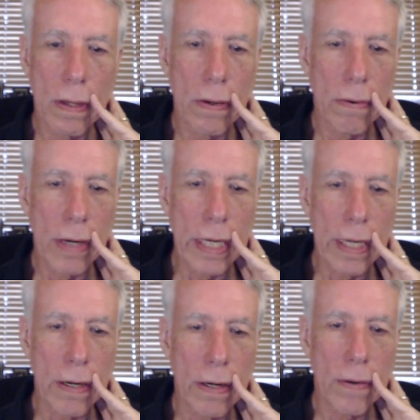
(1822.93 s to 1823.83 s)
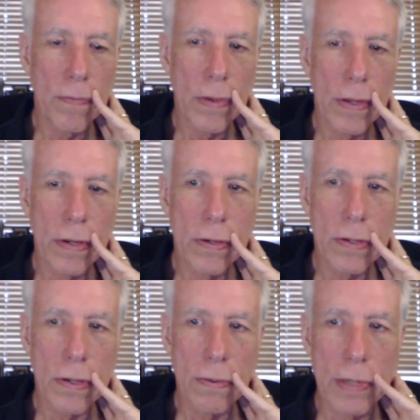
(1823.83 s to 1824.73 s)
Right here.
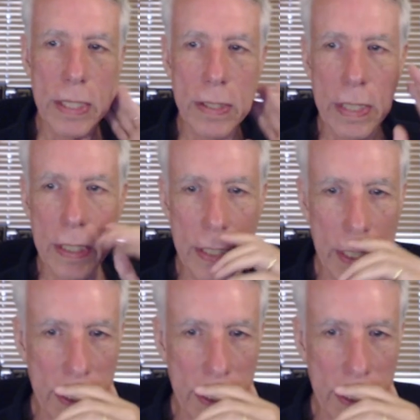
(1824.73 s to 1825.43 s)
So what is this? This